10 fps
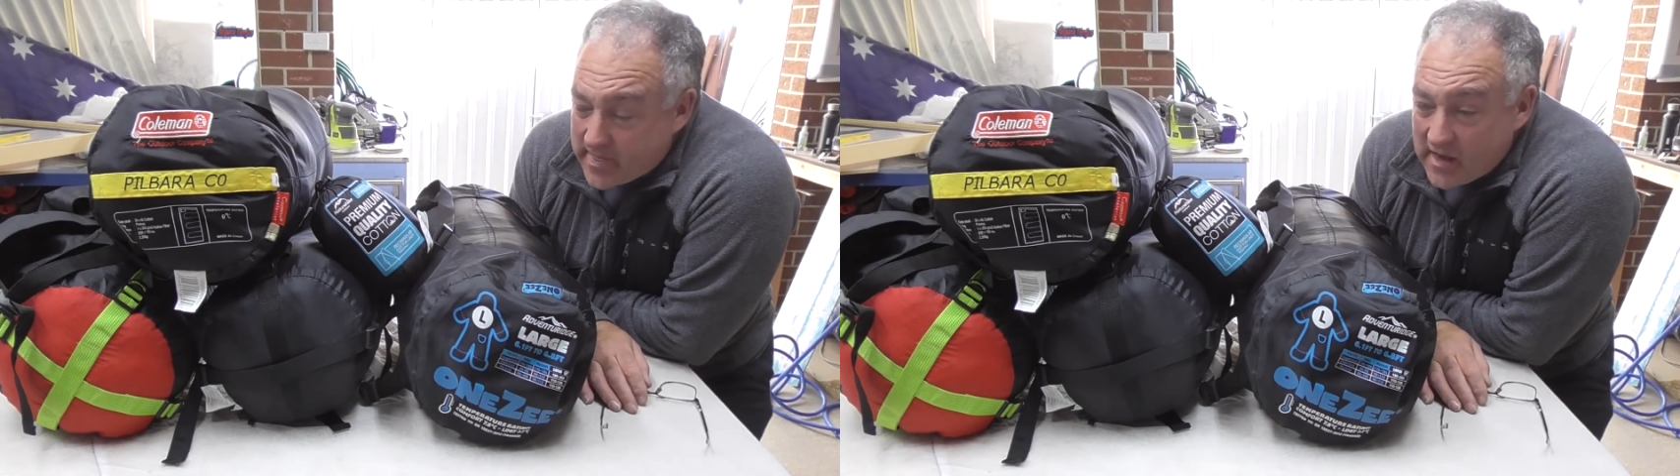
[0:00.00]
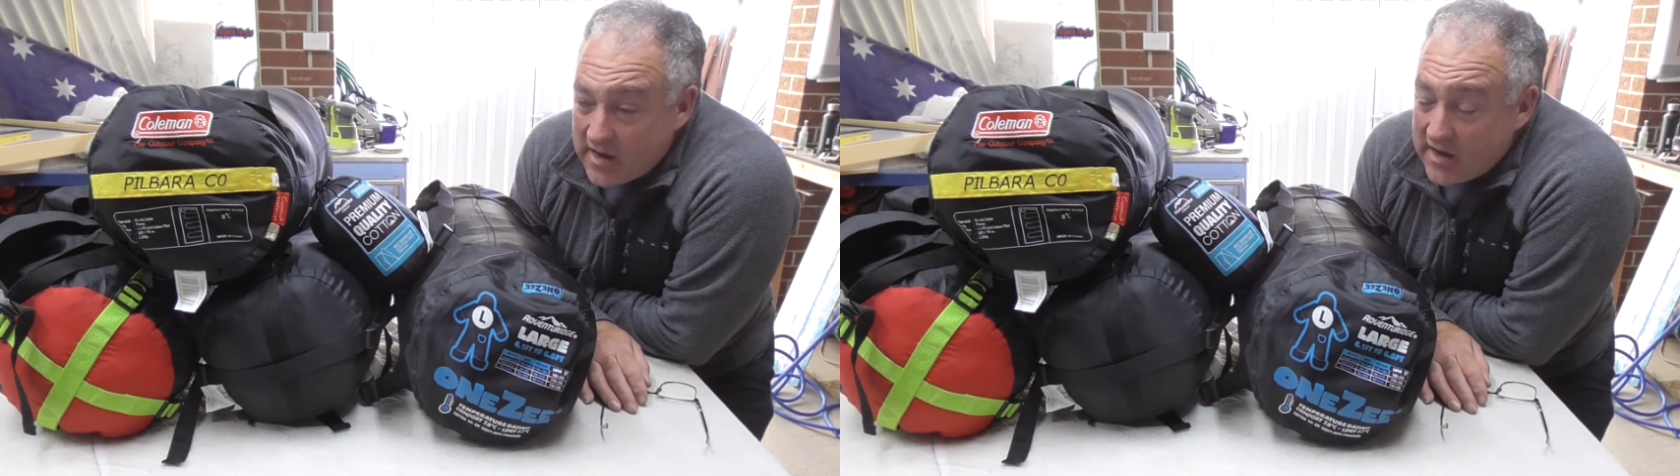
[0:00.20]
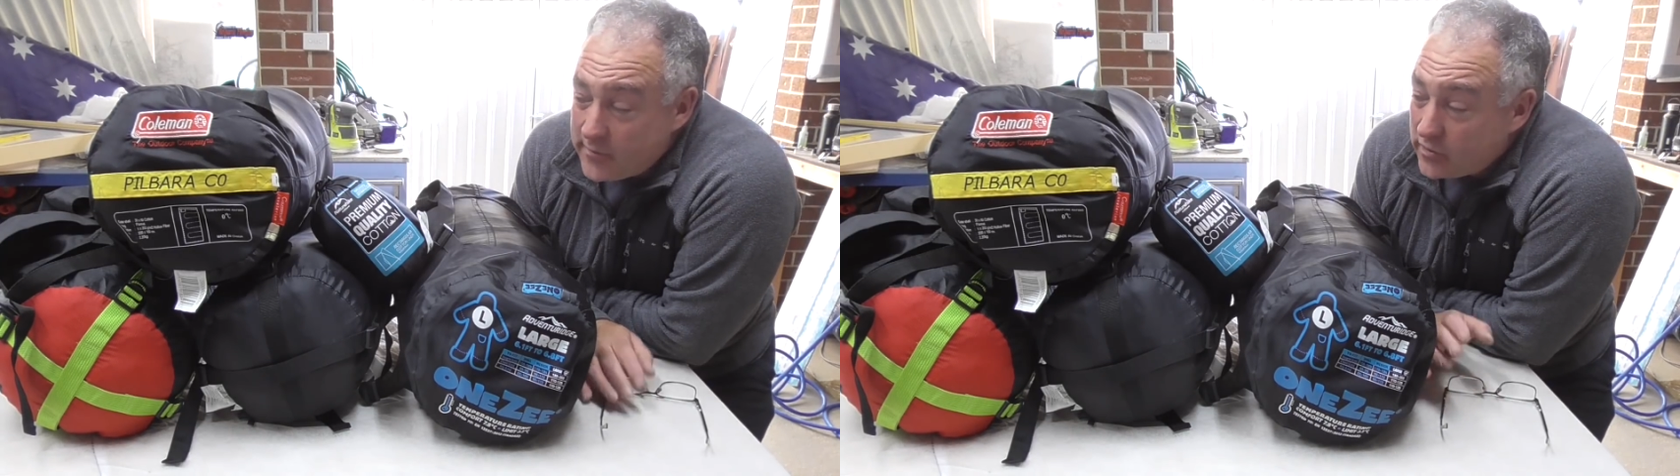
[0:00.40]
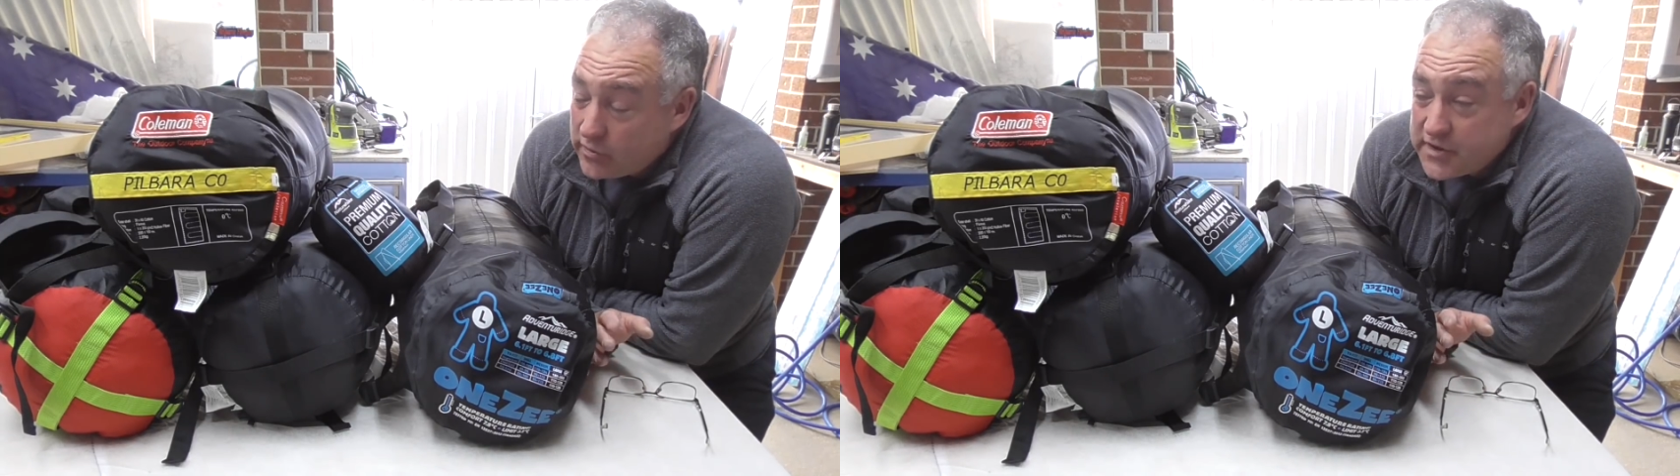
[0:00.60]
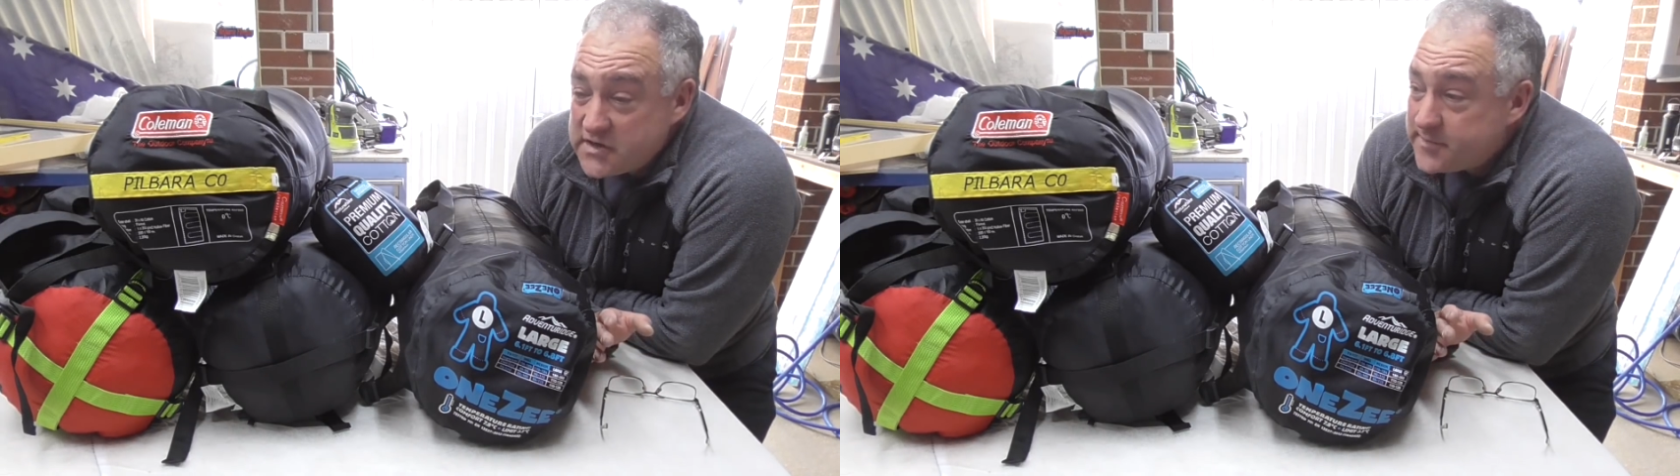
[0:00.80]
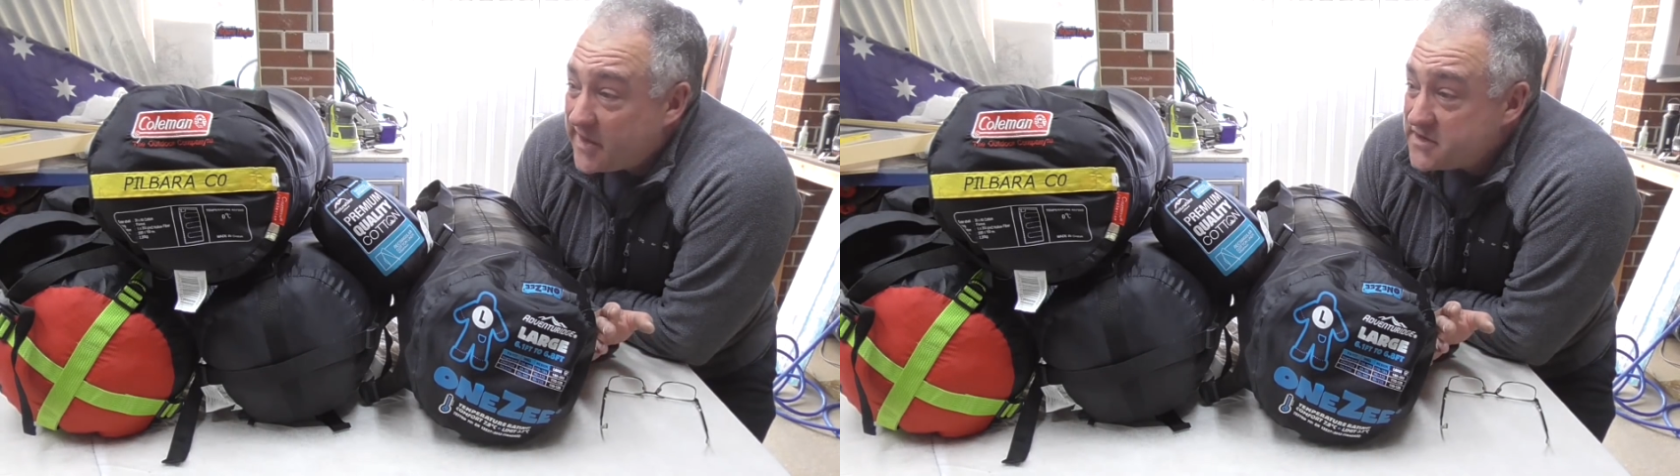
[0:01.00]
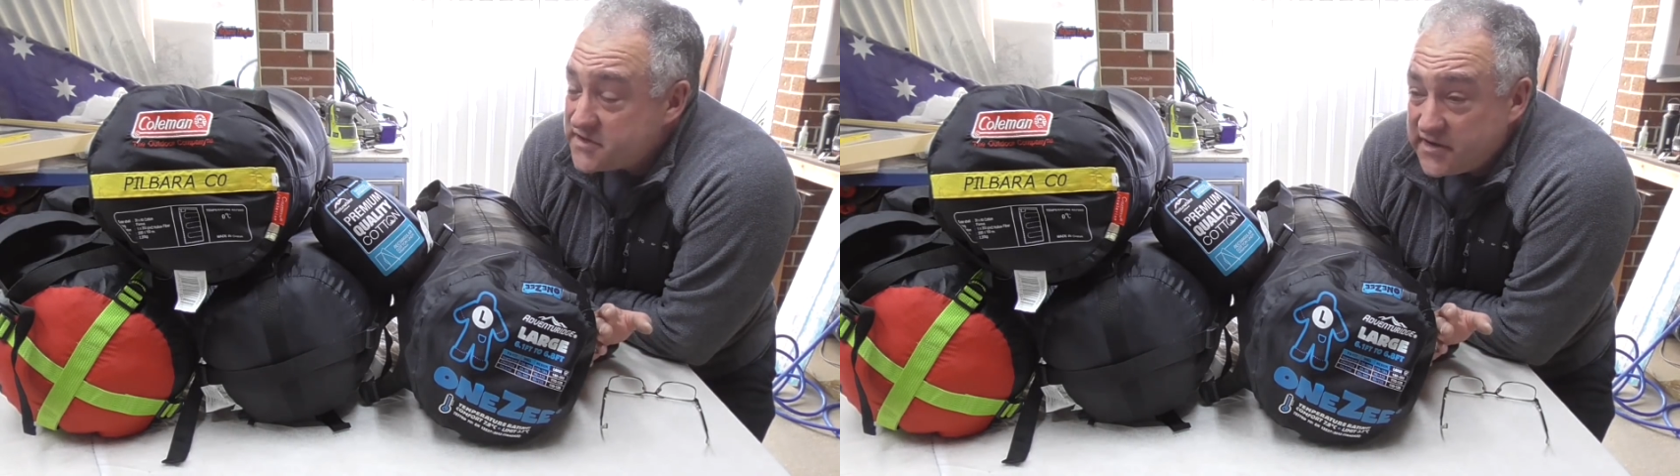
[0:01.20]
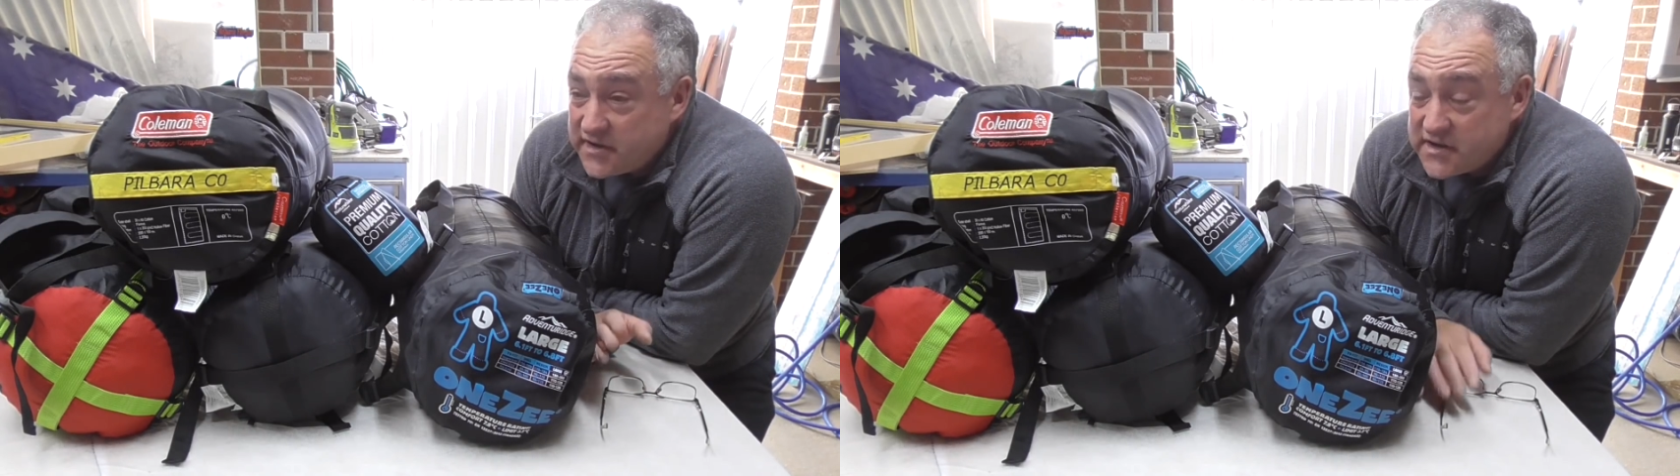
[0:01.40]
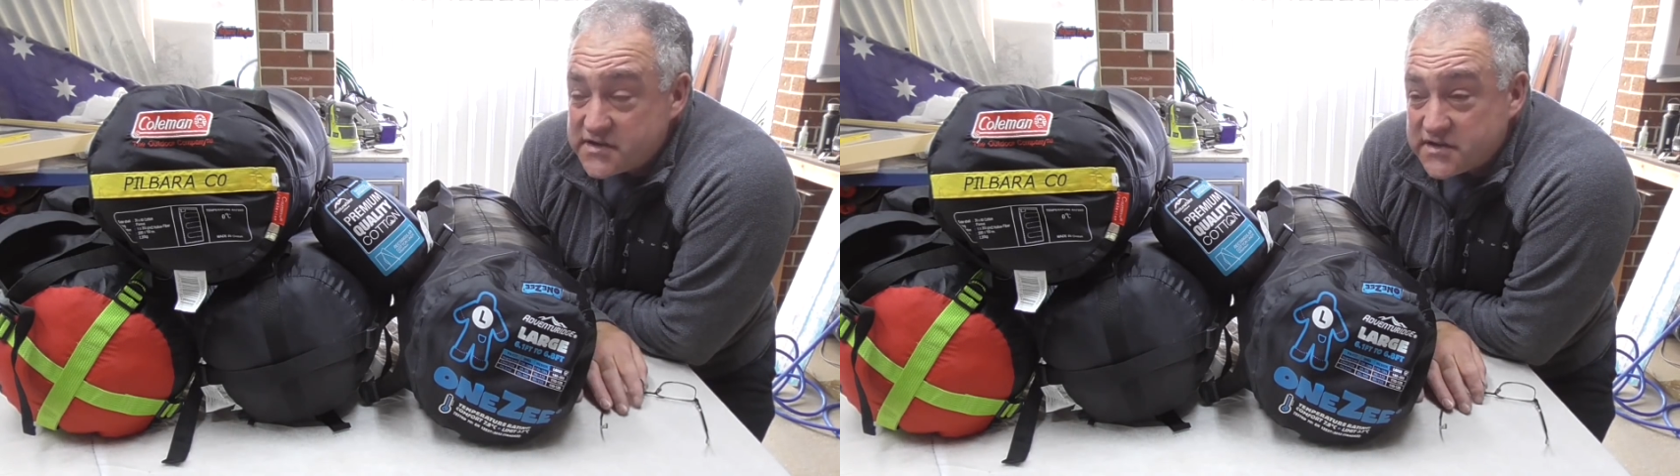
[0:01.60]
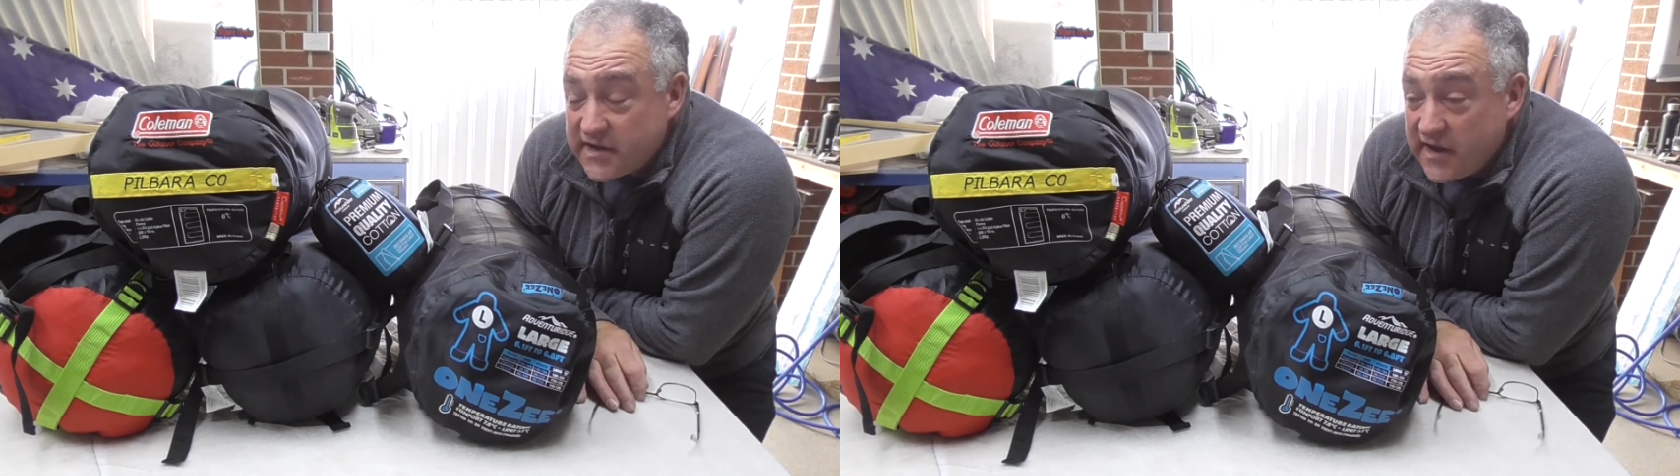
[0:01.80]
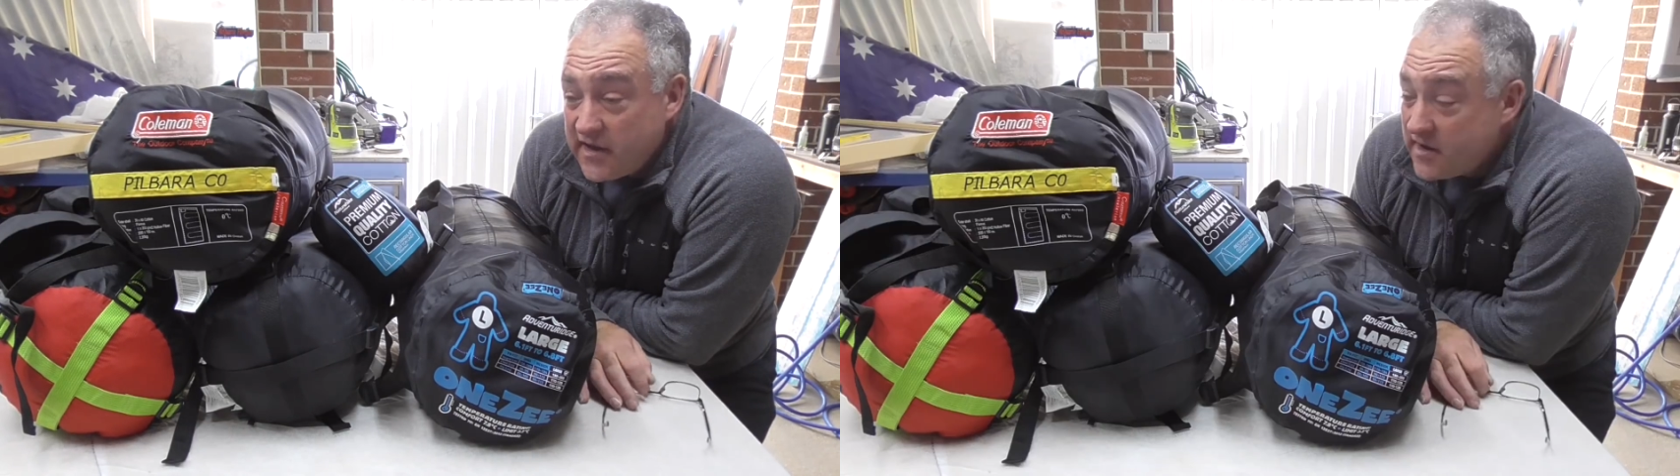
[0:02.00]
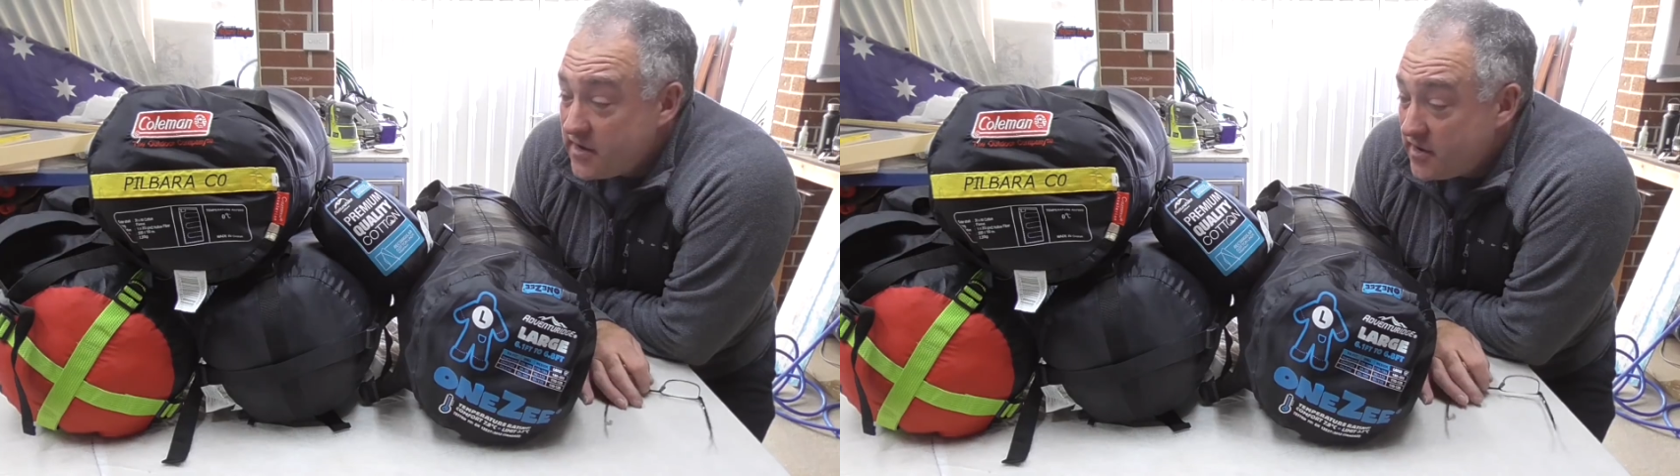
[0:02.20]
All these bags here that you see,